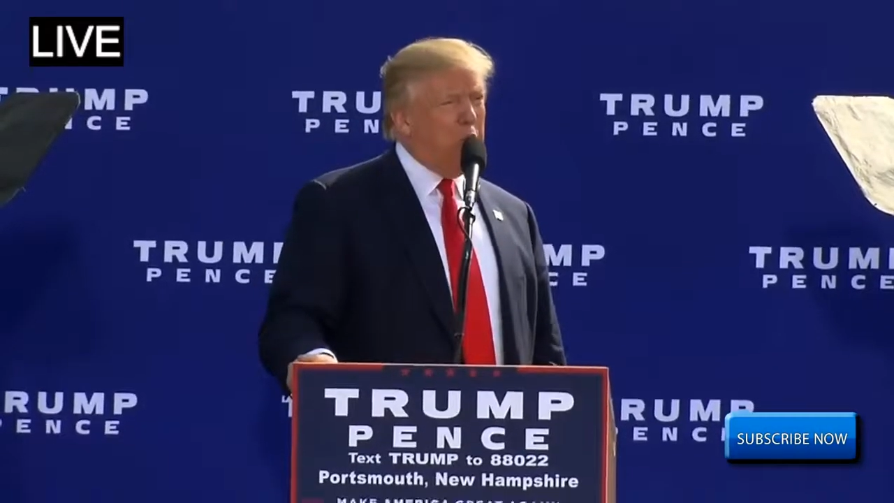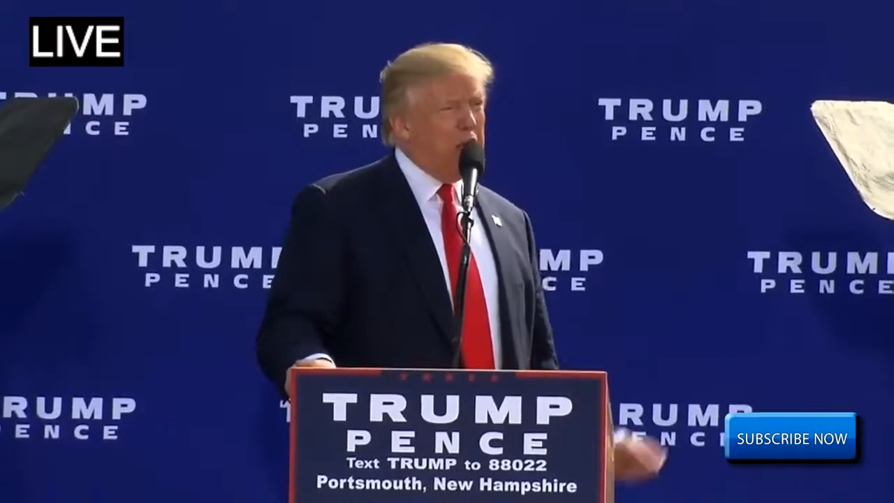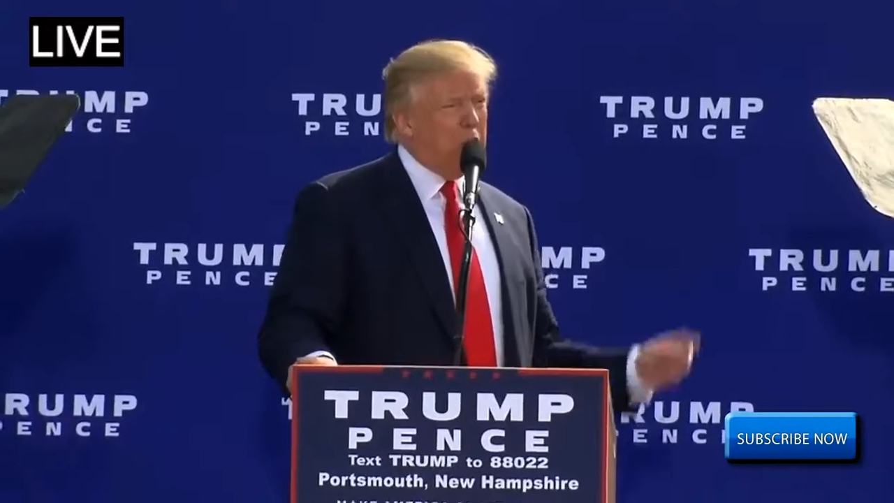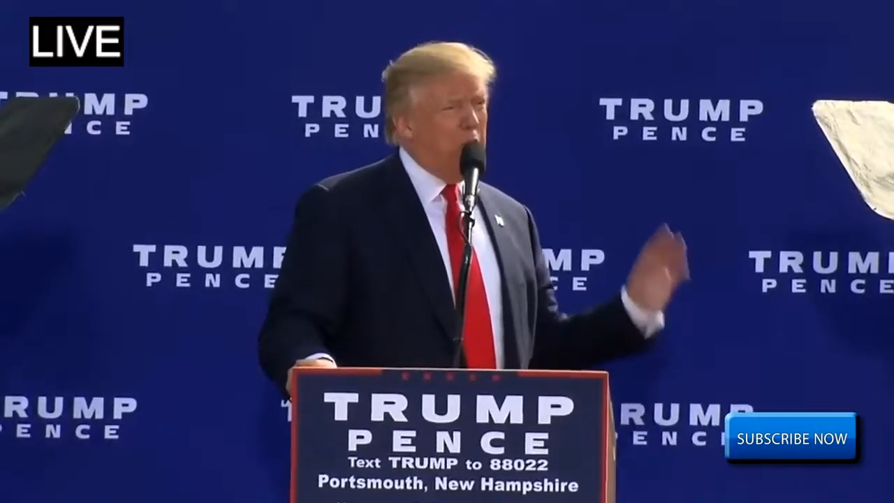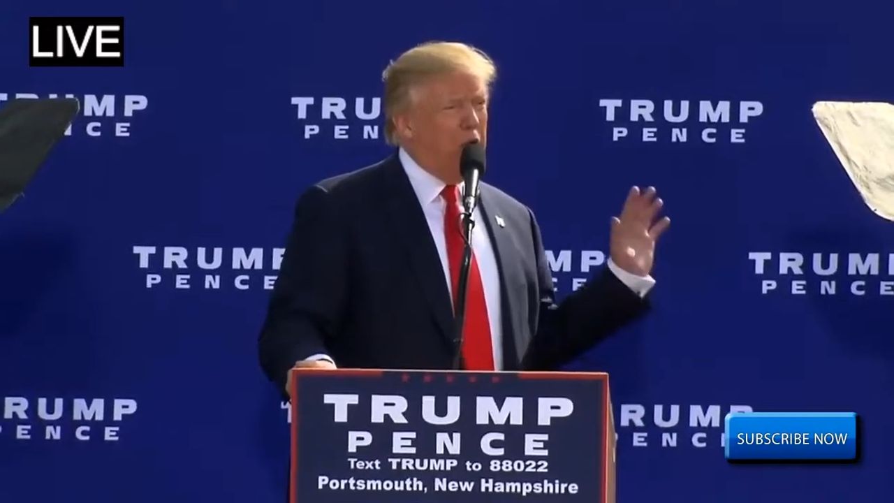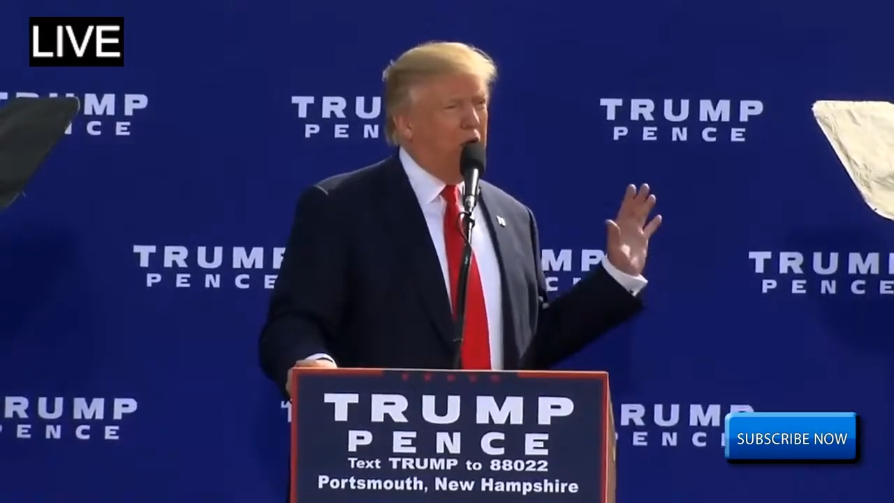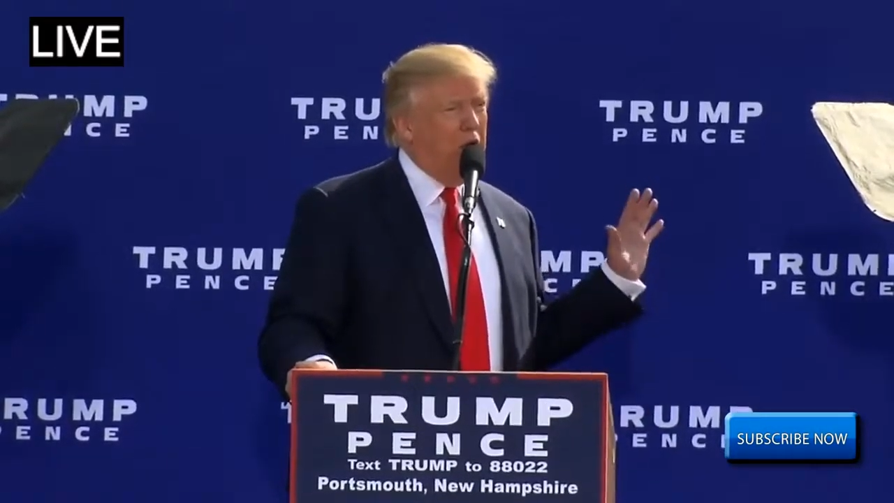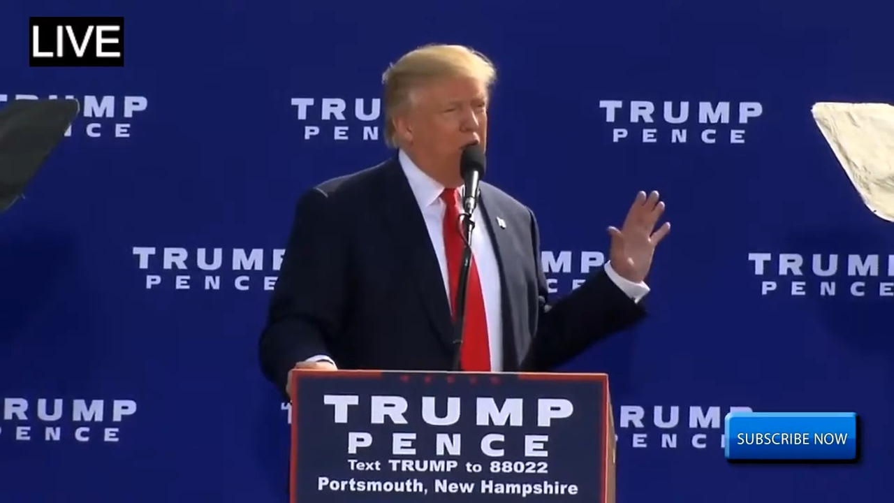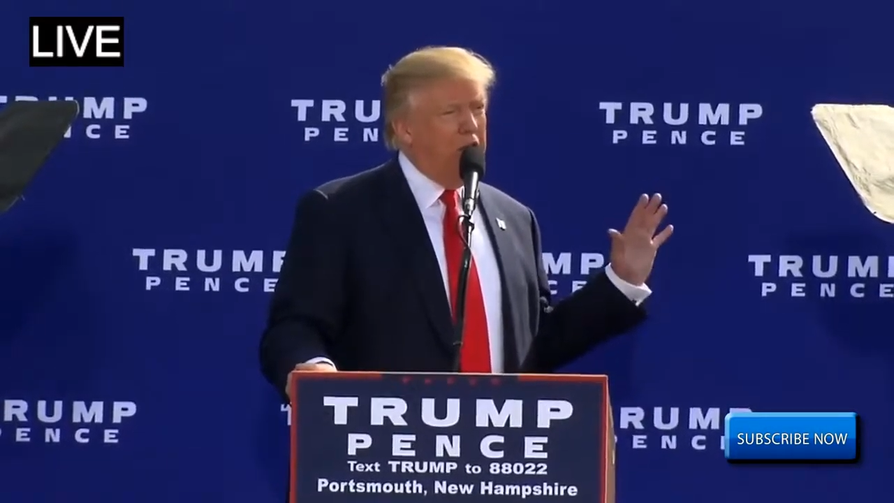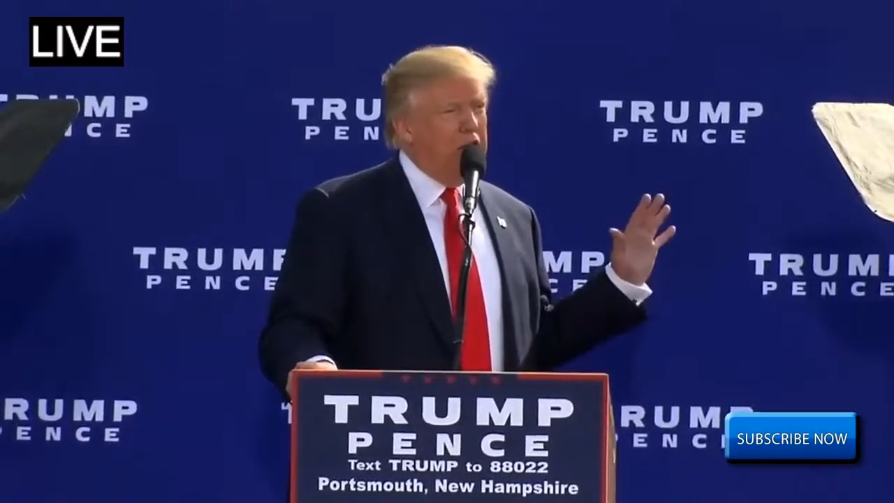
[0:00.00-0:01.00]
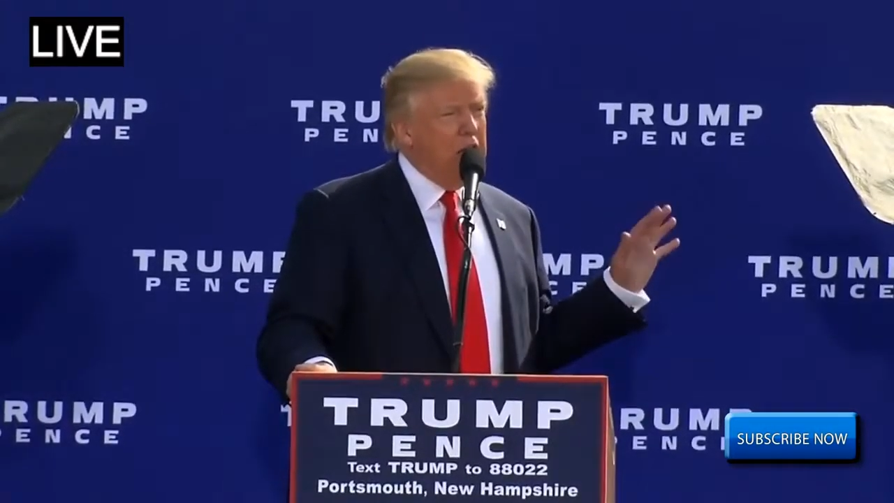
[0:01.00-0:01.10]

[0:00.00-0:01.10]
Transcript: week, we learned